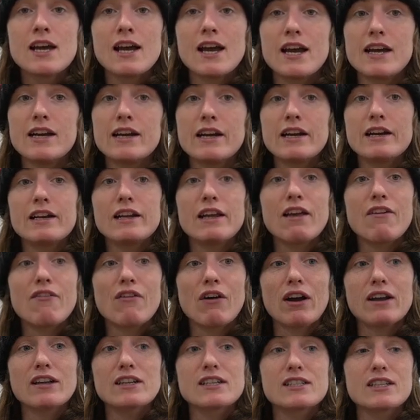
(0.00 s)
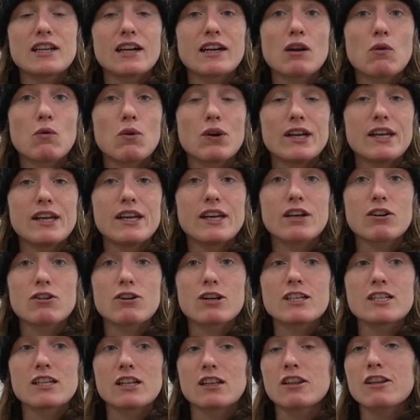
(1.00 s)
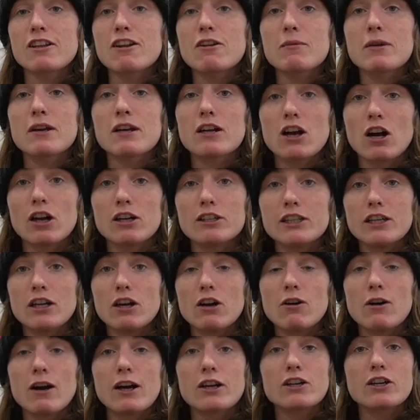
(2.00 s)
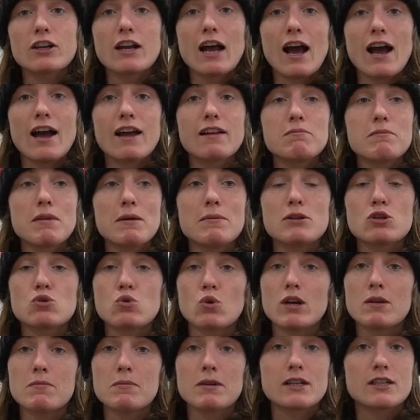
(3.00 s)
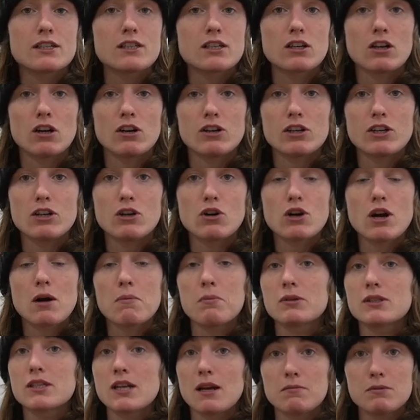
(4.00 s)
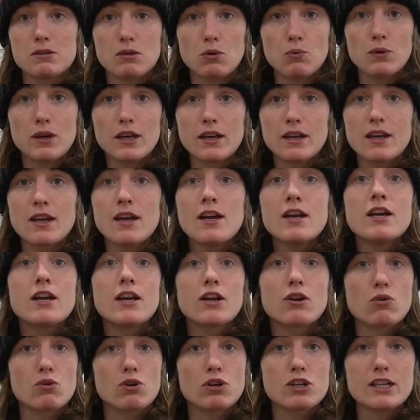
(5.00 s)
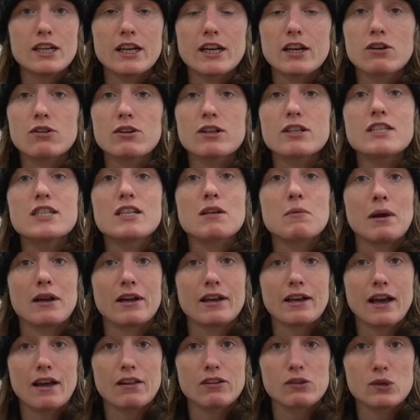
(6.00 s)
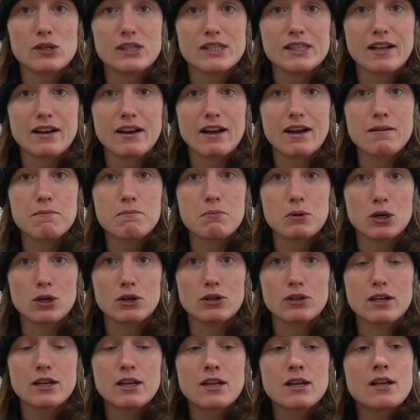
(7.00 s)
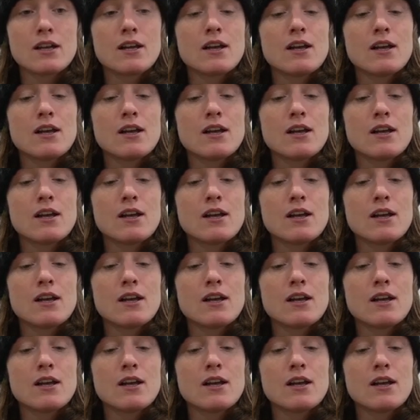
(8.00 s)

And if I decide I want to increase a little bit of cardio, I could add maybe 20 minutes of cardio a couple times a week in order to increase the amount of calories that I burn.